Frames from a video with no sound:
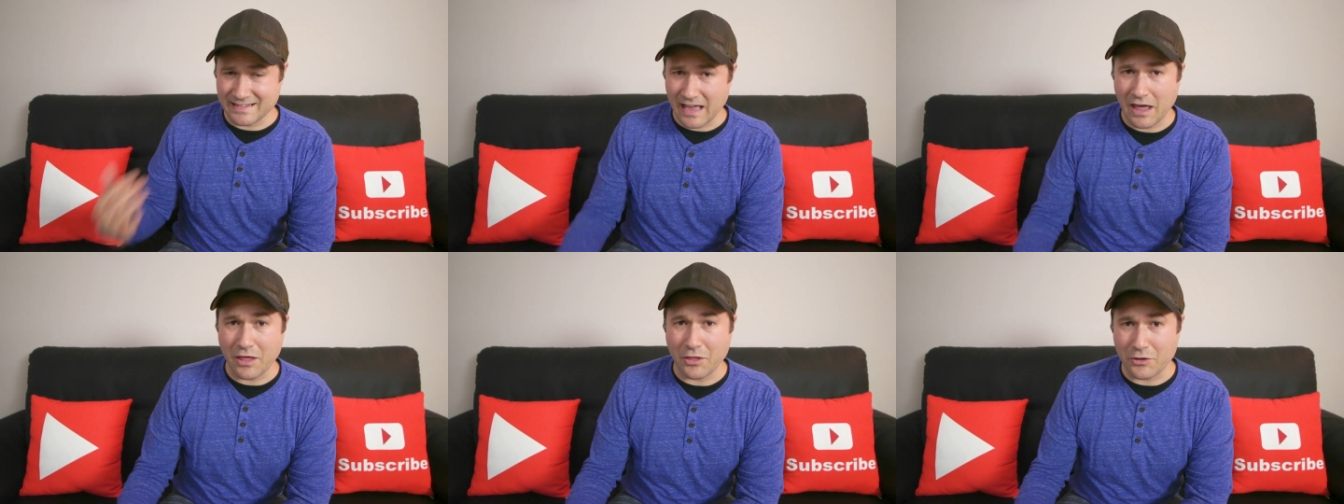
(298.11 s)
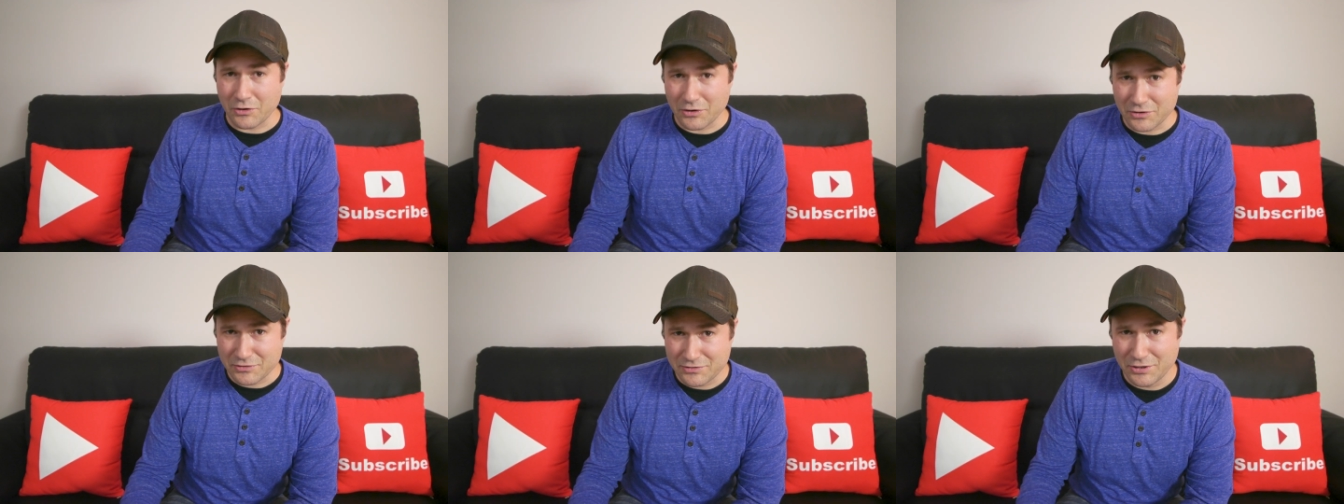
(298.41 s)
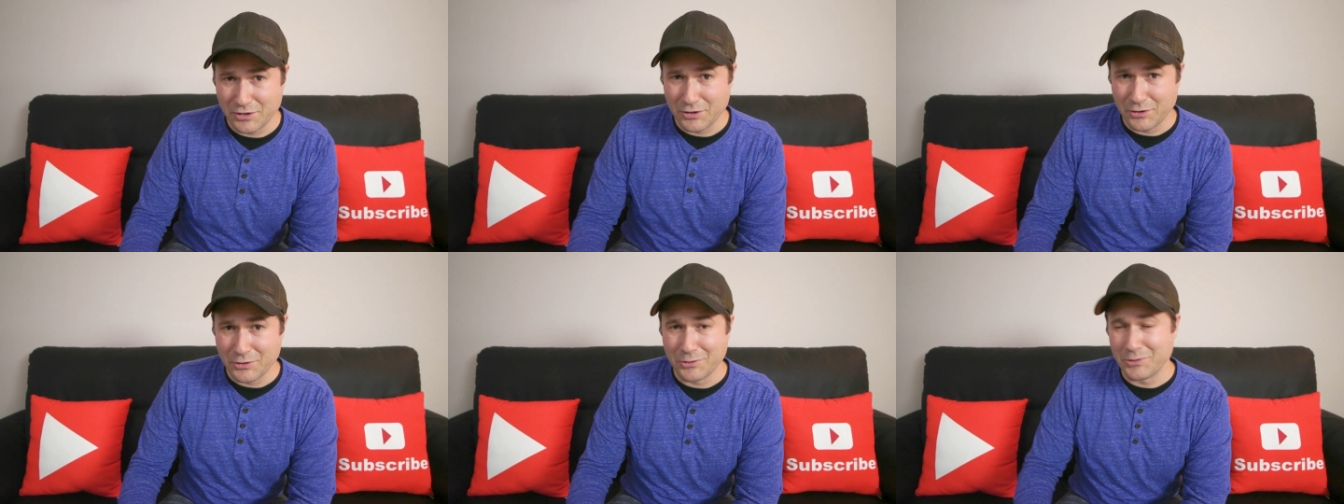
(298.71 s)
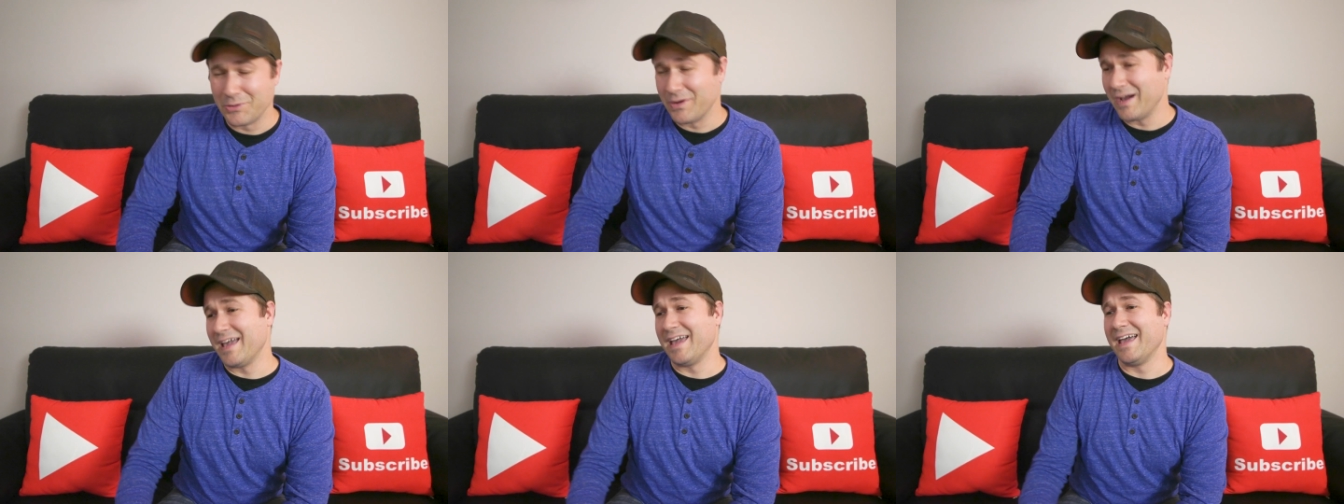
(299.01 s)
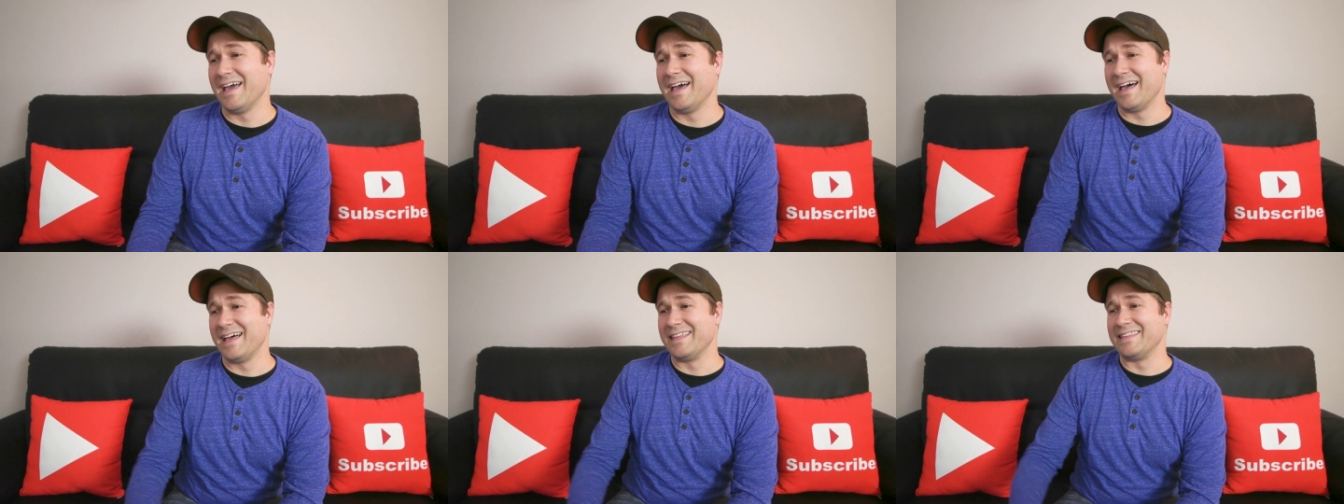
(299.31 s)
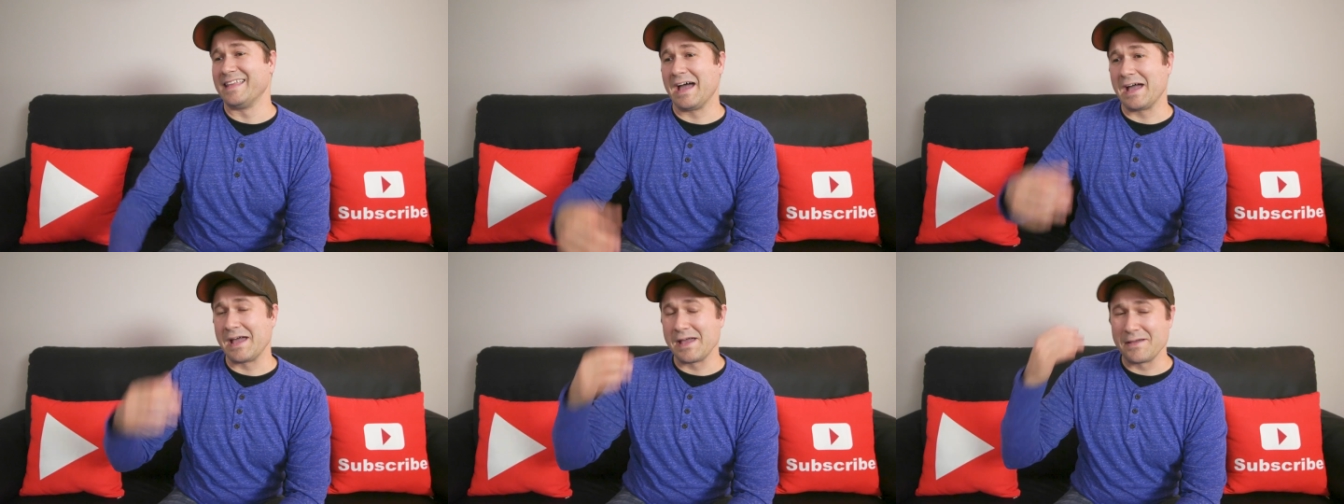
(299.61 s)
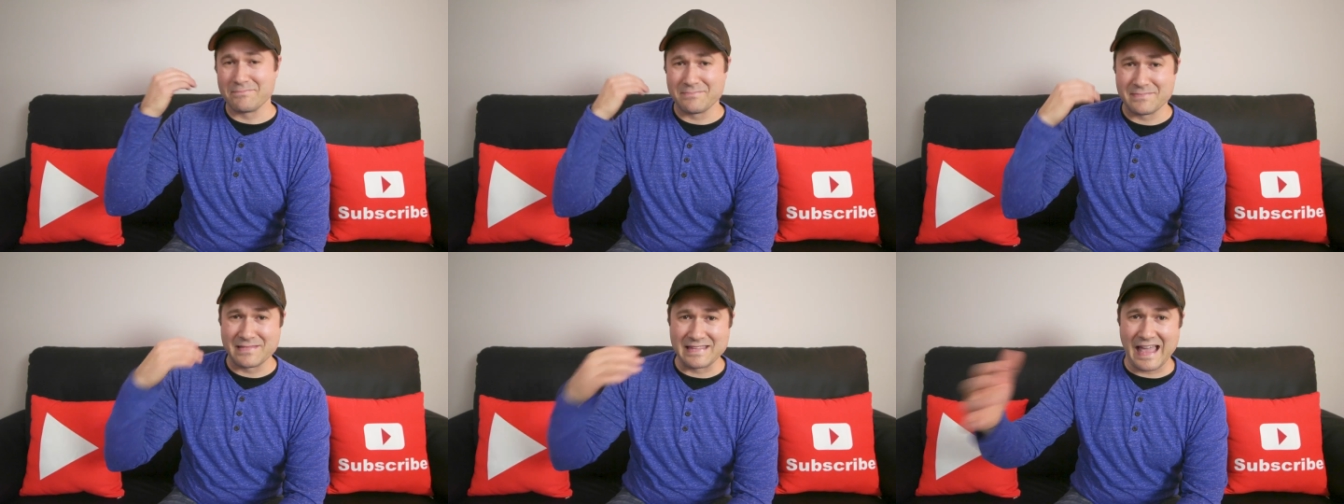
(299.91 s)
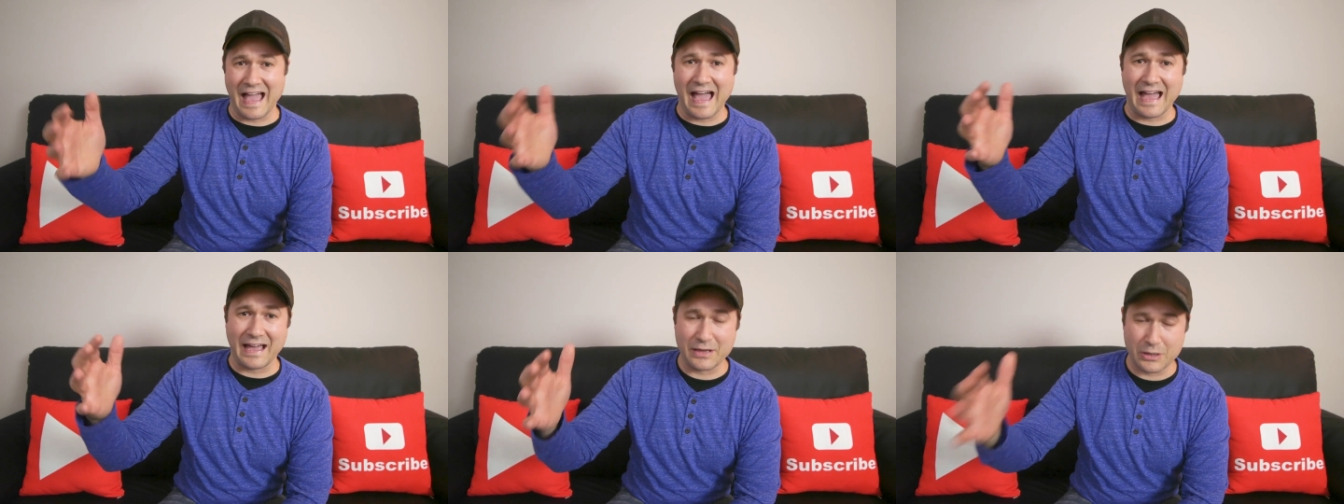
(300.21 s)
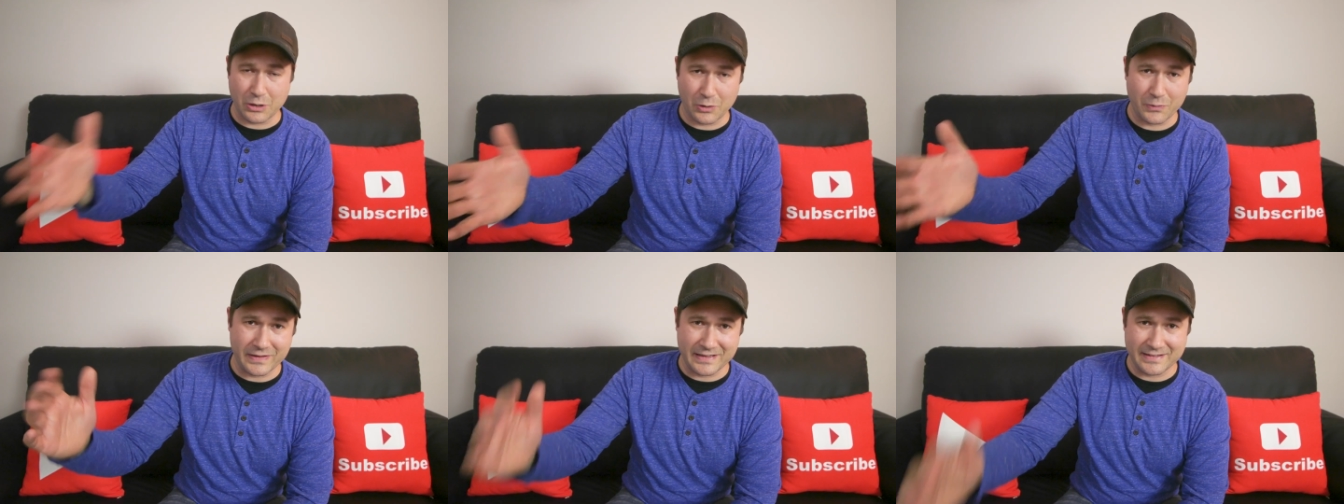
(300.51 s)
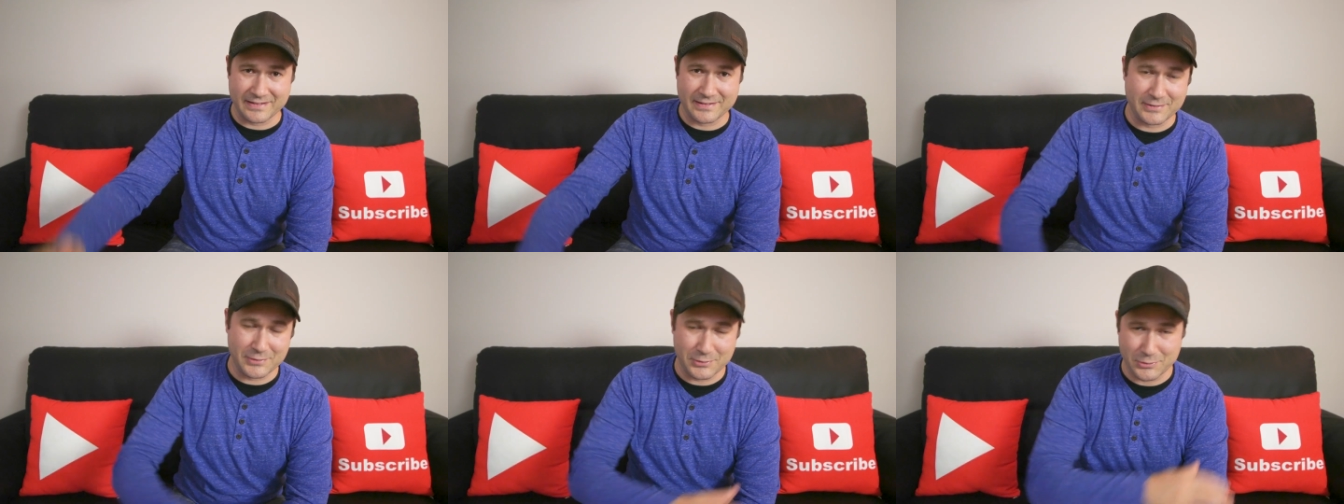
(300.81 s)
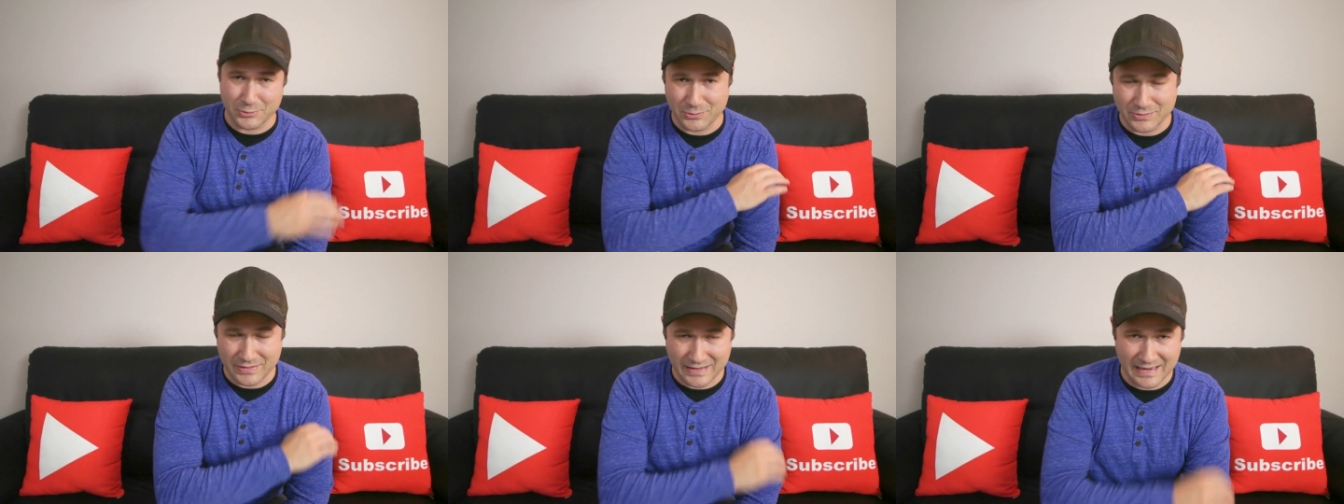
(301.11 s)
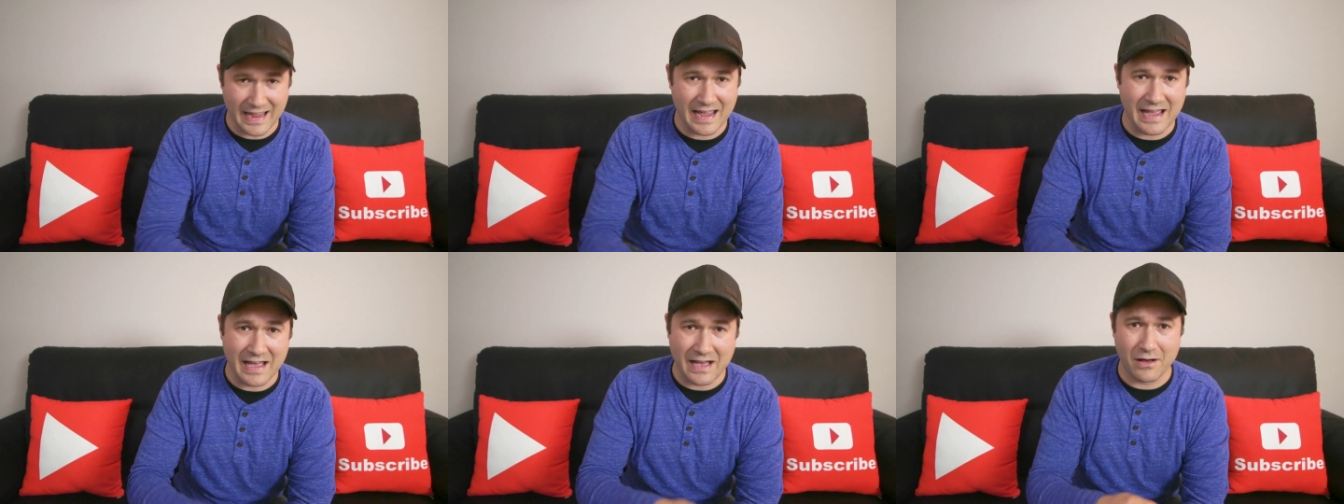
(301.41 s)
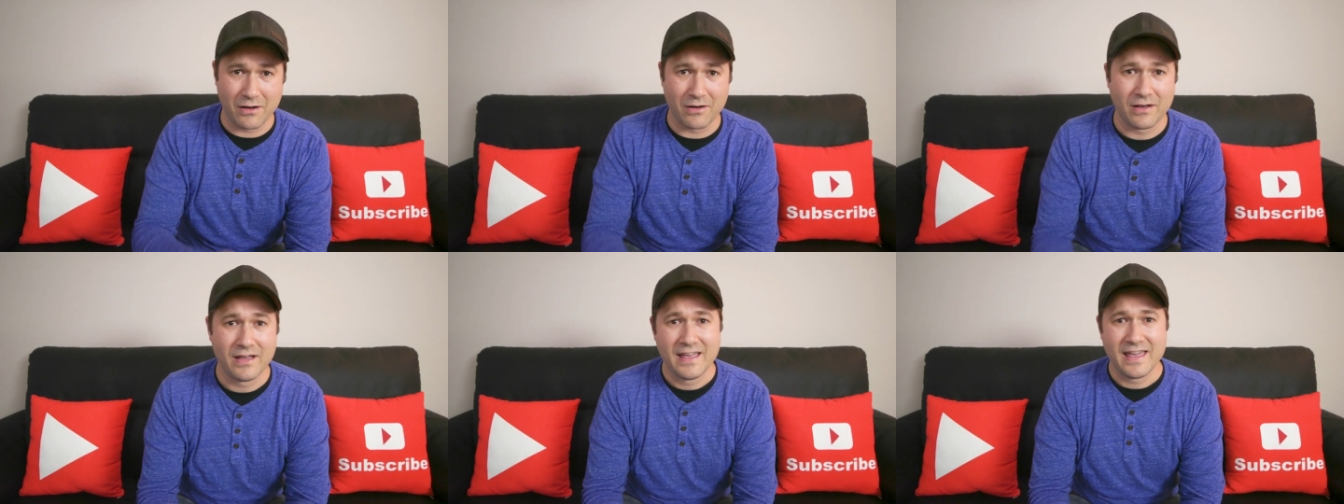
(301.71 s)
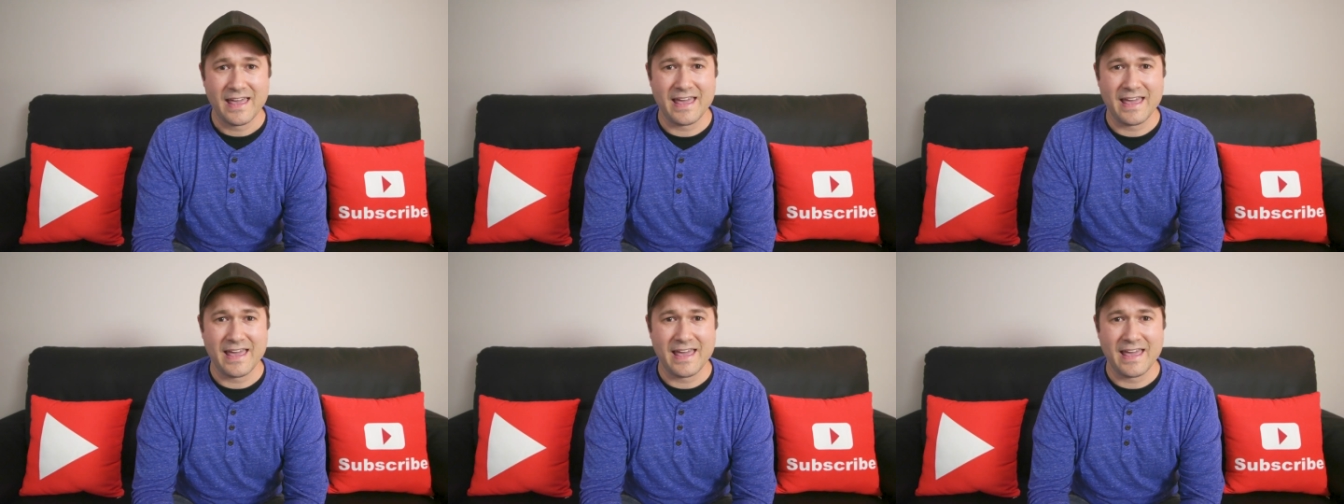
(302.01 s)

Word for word: dollar or two and I'm not going to now.